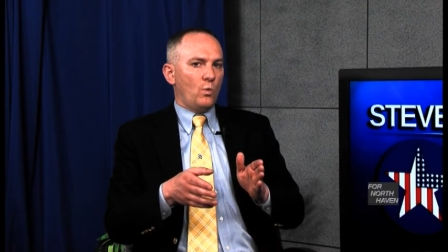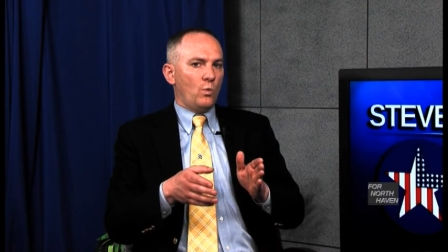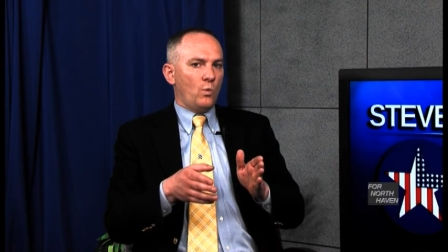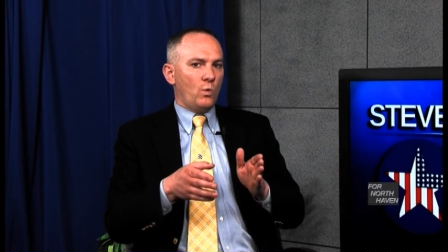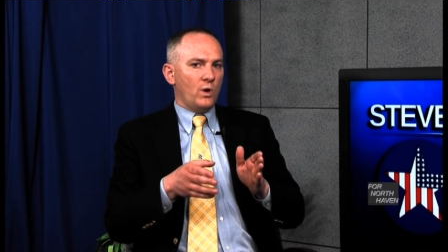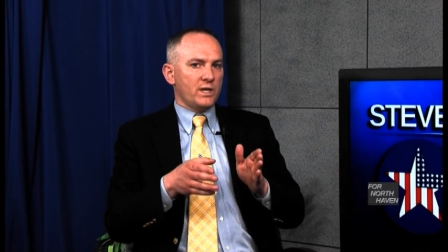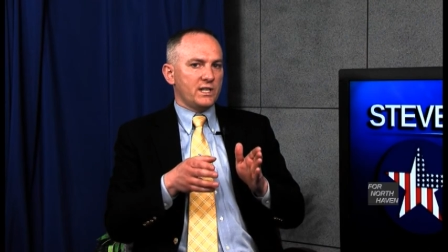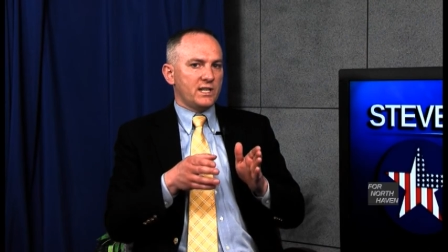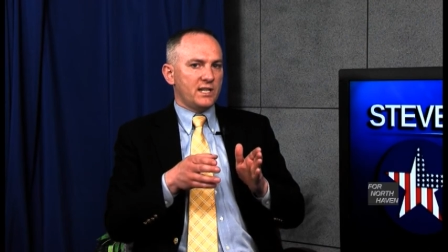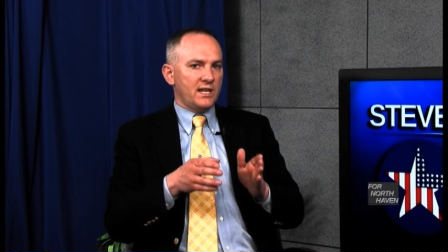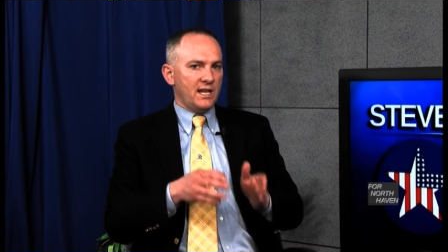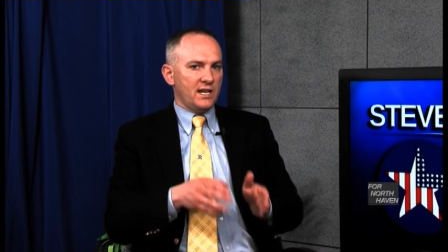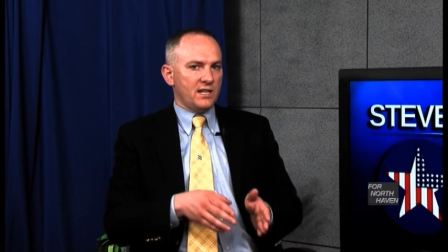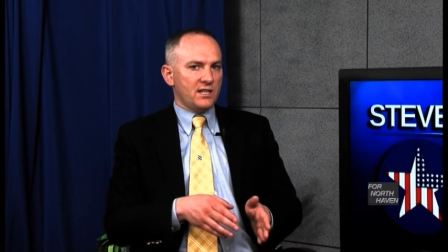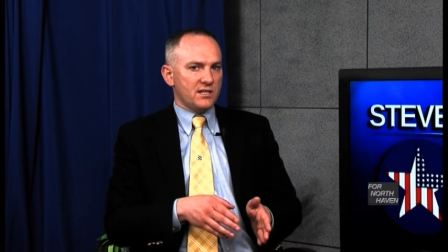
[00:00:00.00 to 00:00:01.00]
What
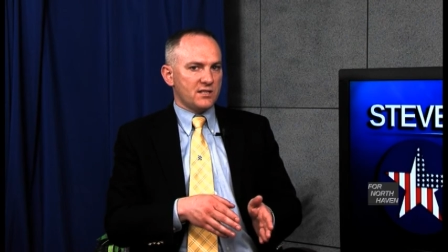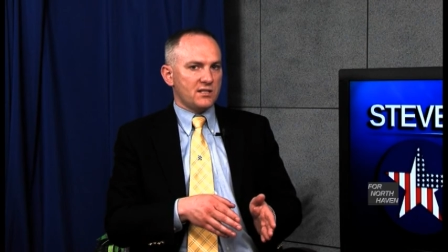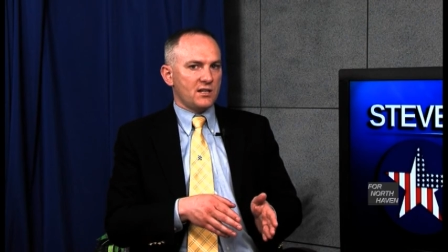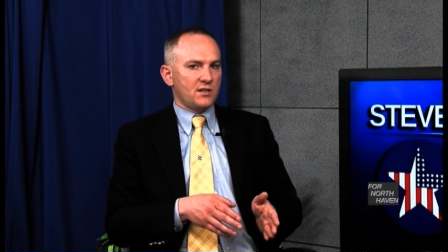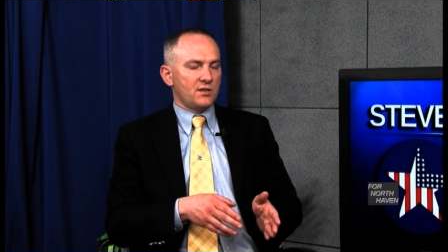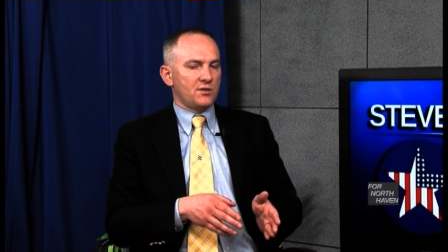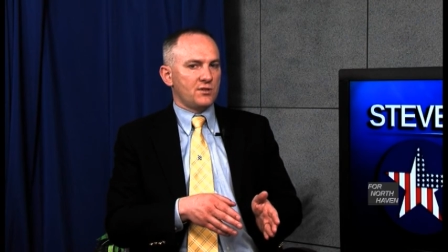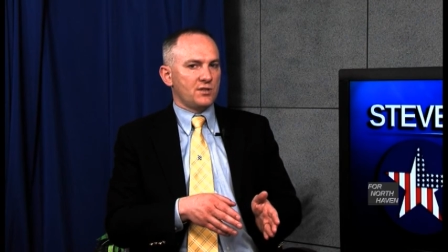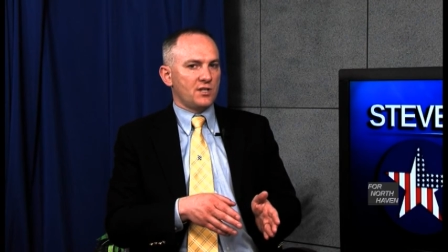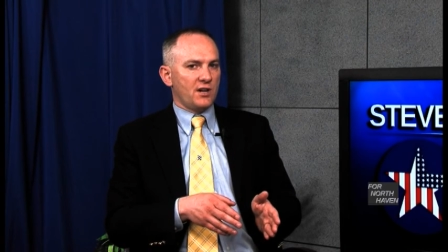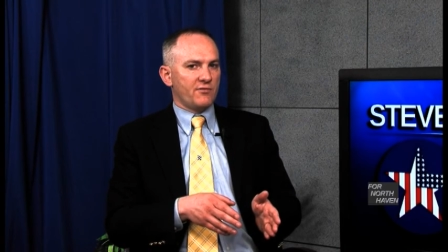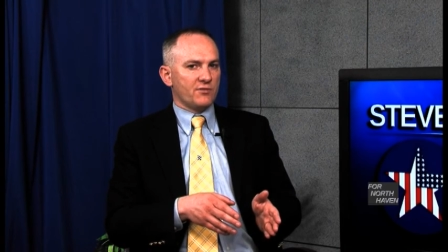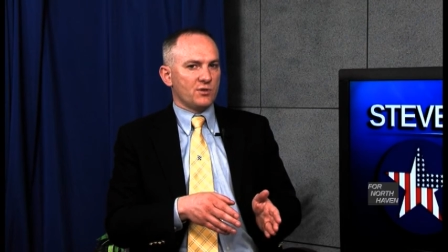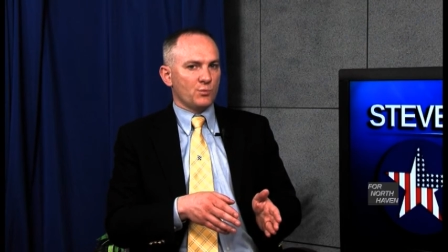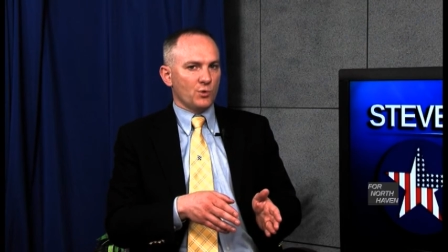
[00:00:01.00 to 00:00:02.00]
Connecticut has done under
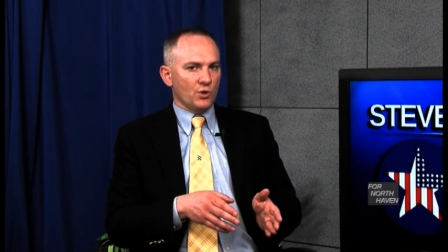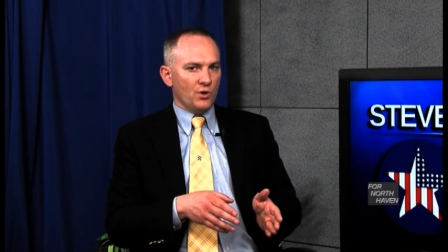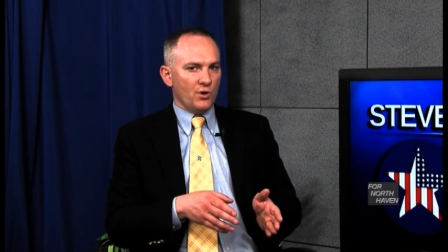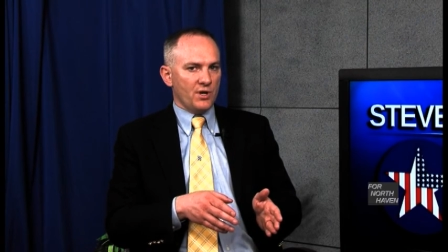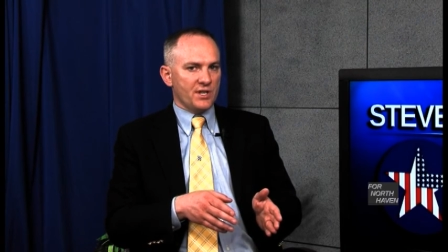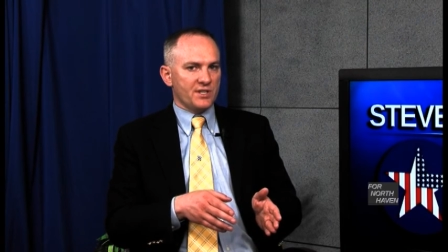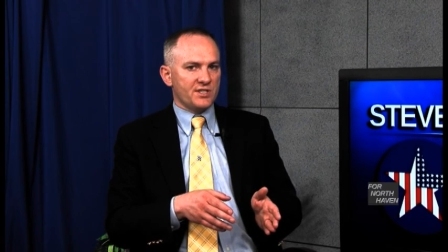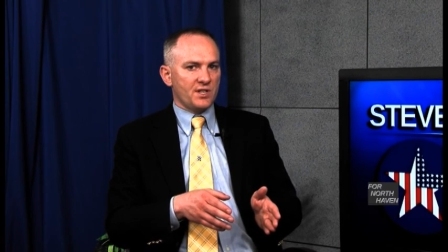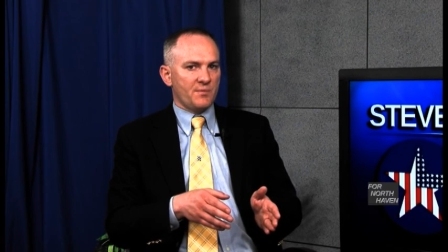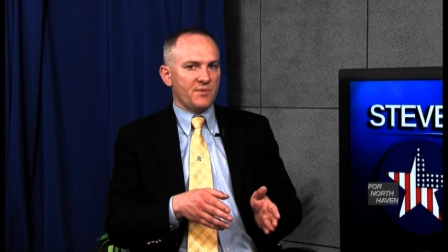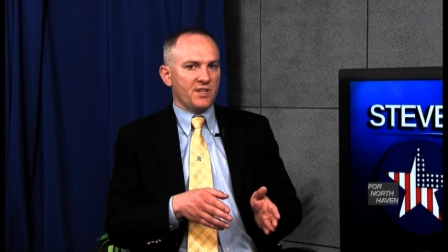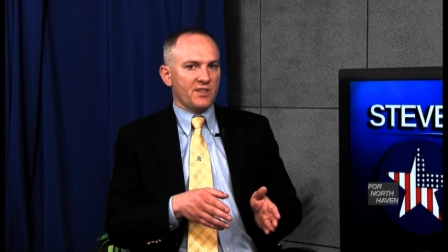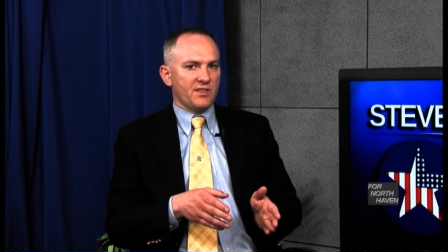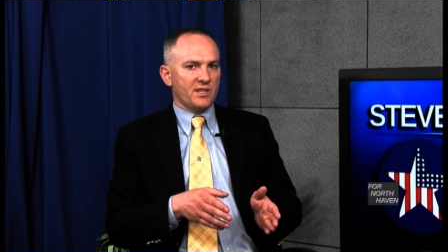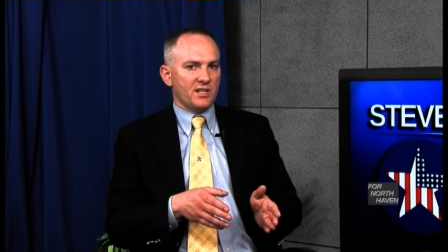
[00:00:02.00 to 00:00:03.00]
Governor Malloy is
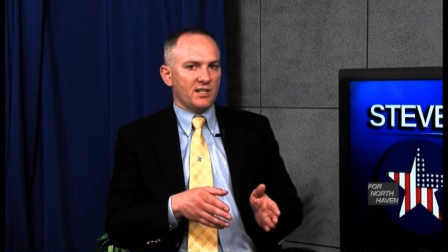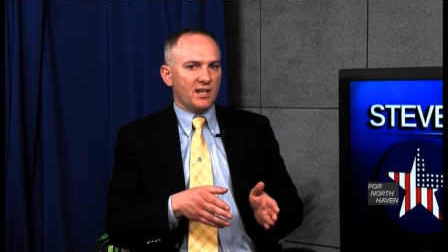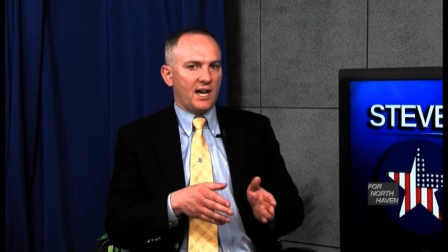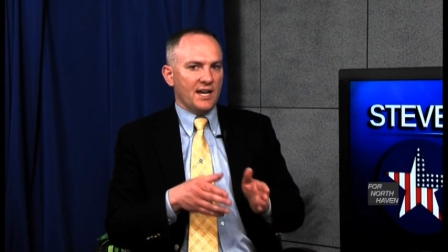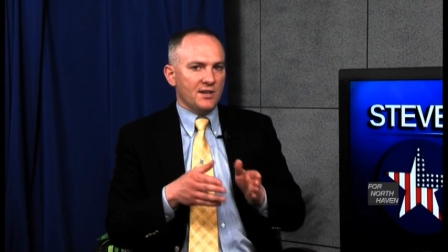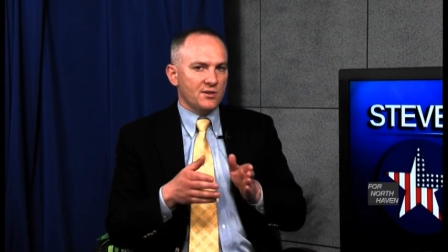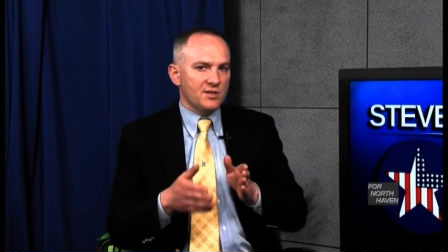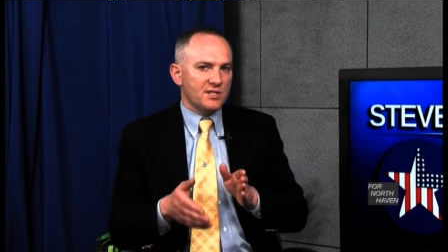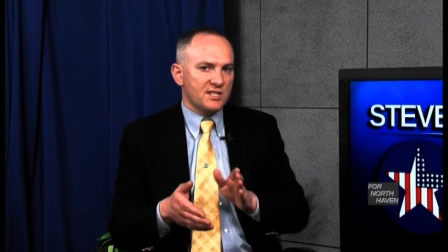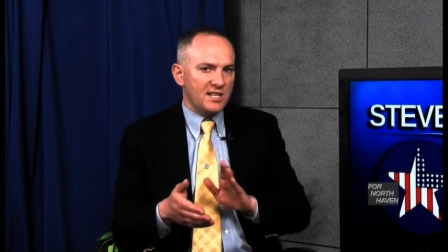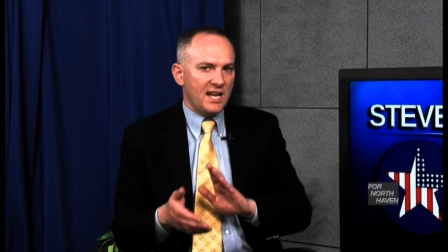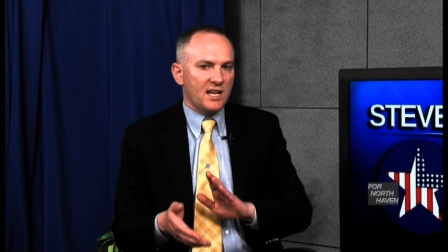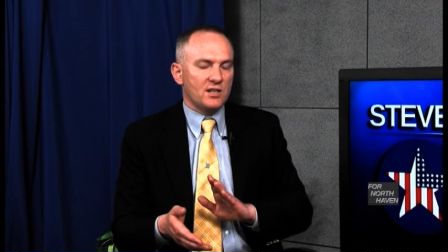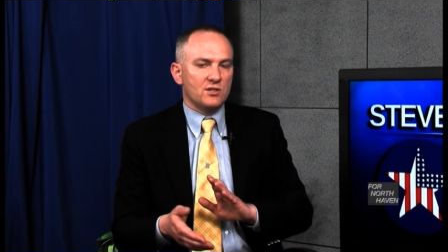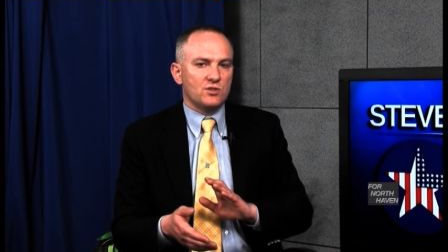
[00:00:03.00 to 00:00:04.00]
something that I
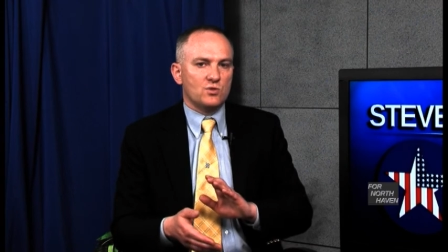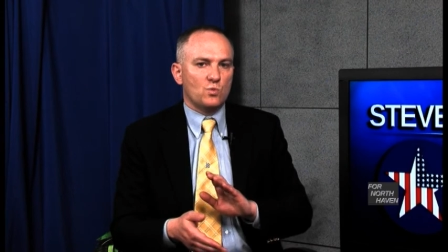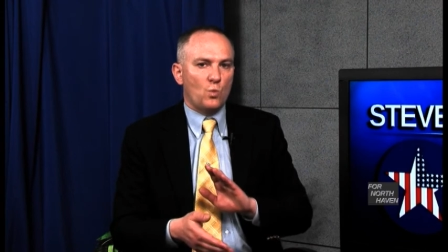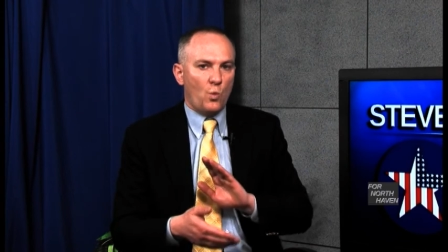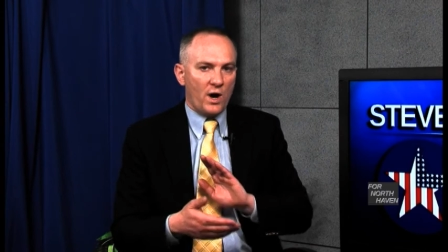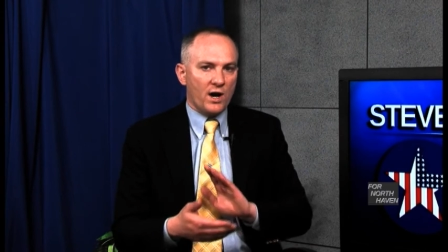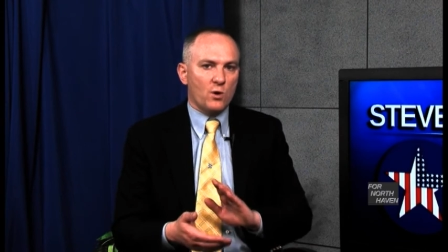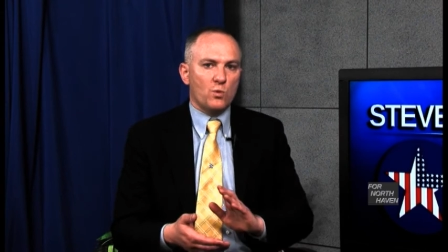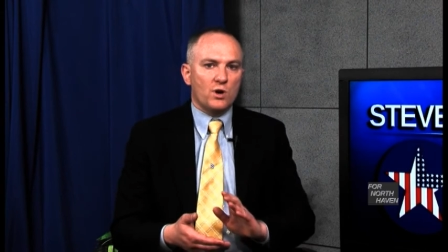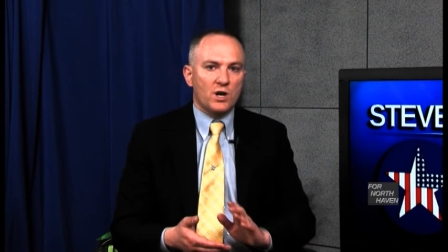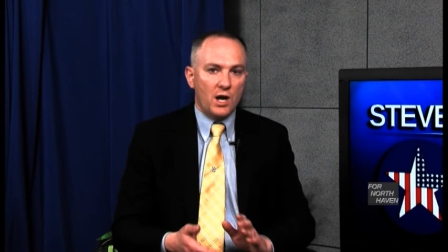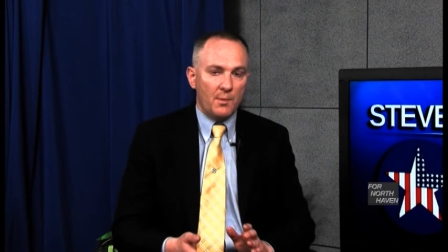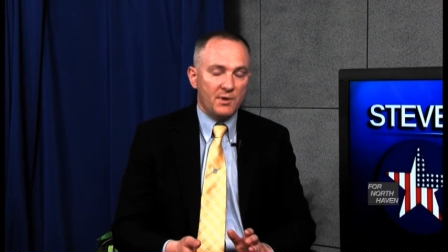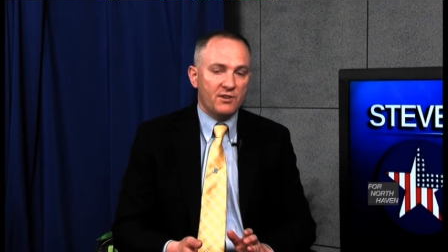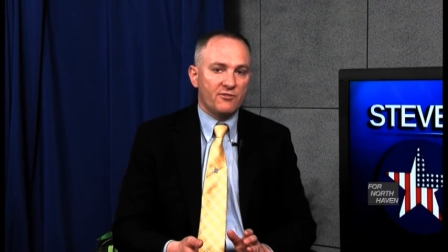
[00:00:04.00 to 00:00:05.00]
understand where we're
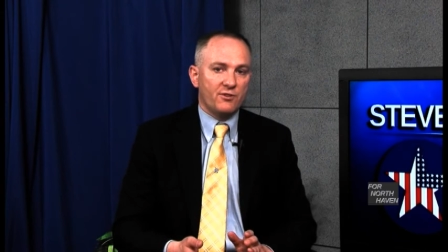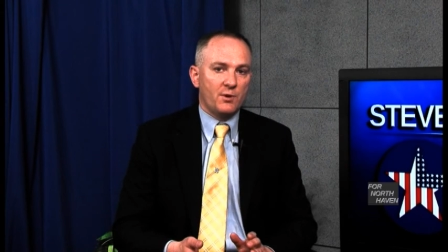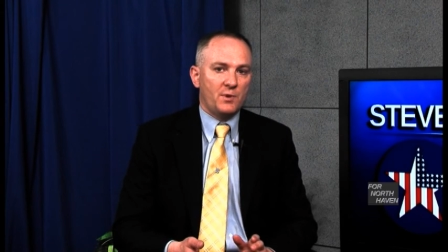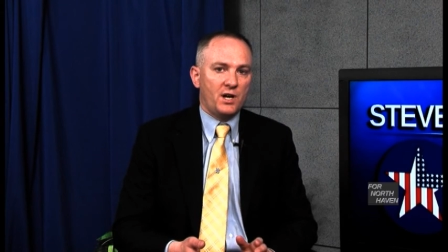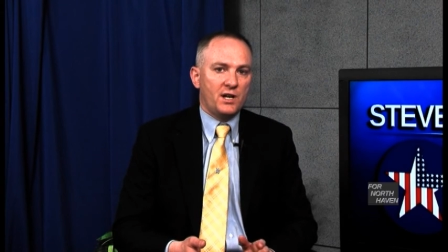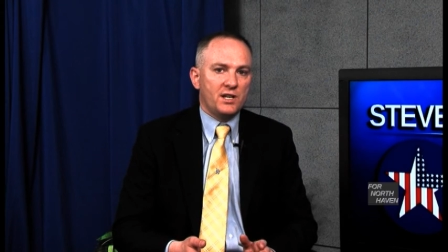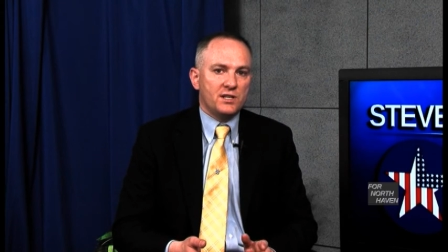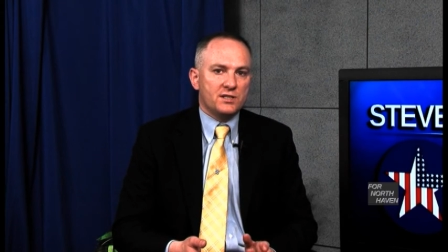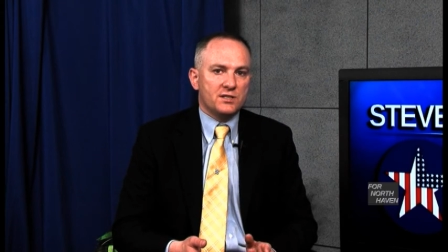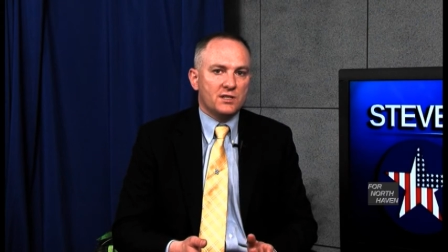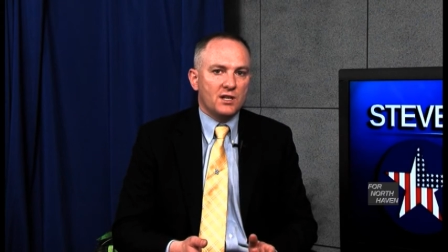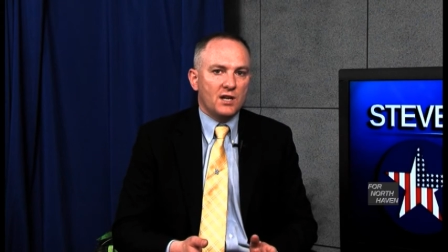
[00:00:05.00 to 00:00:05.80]
coming from on it.